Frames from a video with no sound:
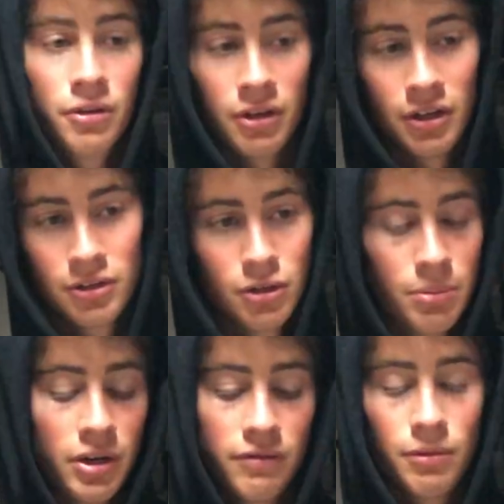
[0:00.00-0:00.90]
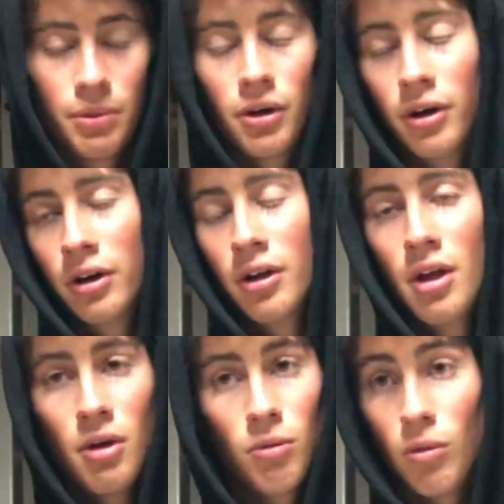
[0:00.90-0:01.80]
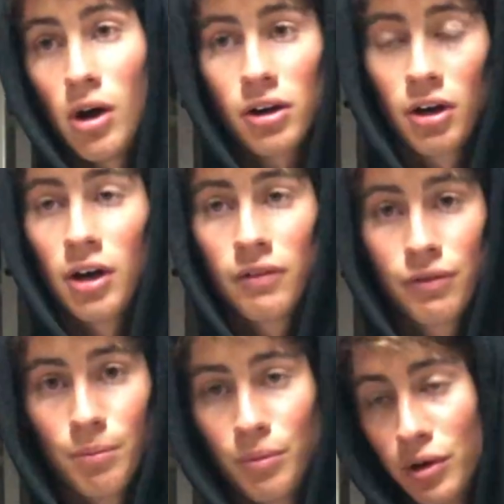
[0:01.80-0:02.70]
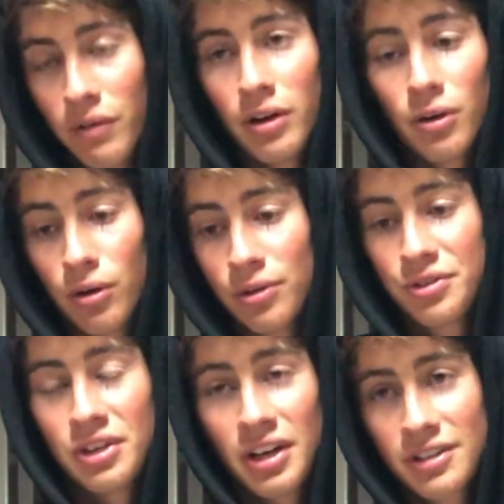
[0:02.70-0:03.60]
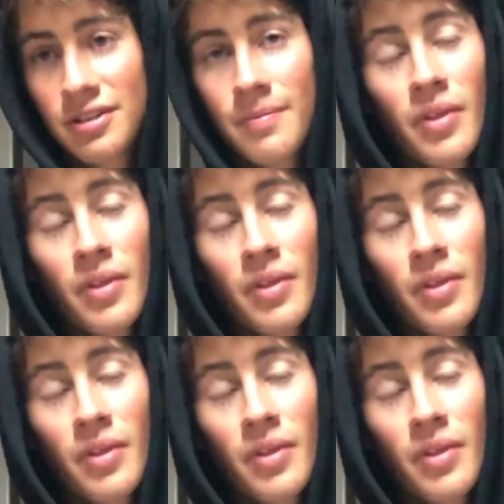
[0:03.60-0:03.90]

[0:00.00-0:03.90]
green, 2 putt for par. Walk off, move on to hole 6,